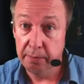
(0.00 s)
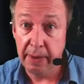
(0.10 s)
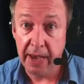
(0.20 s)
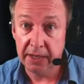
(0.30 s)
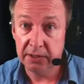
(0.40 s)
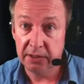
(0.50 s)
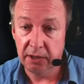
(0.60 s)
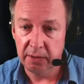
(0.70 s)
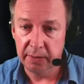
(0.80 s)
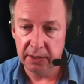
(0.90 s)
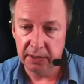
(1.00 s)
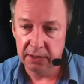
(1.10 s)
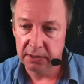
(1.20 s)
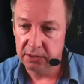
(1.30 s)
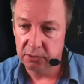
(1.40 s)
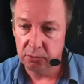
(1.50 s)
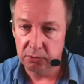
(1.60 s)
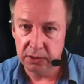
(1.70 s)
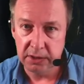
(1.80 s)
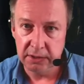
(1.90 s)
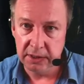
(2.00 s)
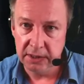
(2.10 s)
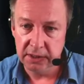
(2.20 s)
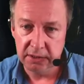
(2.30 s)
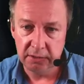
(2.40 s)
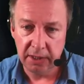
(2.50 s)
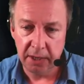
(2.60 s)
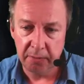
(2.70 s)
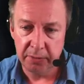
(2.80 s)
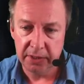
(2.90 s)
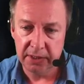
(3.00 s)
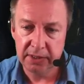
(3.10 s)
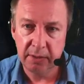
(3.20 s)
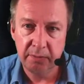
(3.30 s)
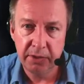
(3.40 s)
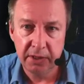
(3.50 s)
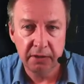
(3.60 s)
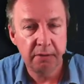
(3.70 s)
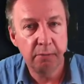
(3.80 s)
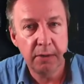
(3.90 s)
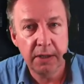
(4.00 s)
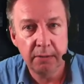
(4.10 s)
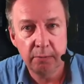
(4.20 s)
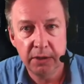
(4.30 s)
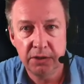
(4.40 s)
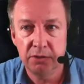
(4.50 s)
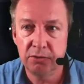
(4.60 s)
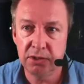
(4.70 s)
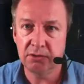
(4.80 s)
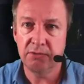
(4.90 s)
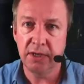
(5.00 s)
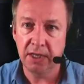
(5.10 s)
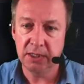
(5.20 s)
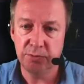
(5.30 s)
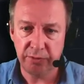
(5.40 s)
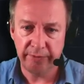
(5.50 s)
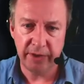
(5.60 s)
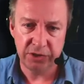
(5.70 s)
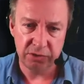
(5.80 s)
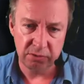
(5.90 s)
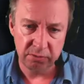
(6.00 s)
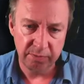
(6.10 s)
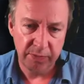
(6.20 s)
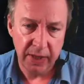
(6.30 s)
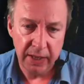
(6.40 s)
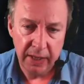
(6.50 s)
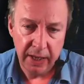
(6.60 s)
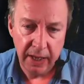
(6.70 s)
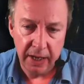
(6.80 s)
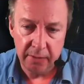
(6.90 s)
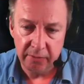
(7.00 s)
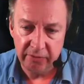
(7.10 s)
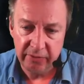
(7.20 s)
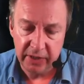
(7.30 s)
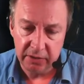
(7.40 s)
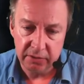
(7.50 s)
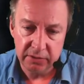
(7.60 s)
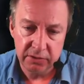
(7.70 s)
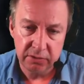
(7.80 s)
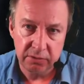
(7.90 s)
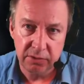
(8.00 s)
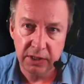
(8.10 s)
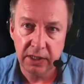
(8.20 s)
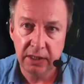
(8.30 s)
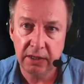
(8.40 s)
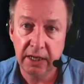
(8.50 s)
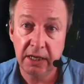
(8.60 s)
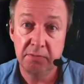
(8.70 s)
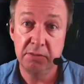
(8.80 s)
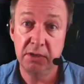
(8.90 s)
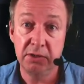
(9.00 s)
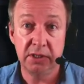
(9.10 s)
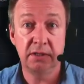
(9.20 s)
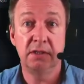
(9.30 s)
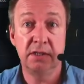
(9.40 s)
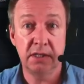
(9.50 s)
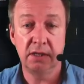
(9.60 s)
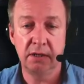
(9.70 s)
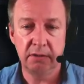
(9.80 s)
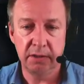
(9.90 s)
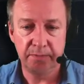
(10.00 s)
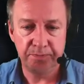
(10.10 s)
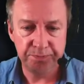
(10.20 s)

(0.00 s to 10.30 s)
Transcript: Back timing, this is called. You don't need to do that, but it's something that we do to create a professional feel to any music that's included.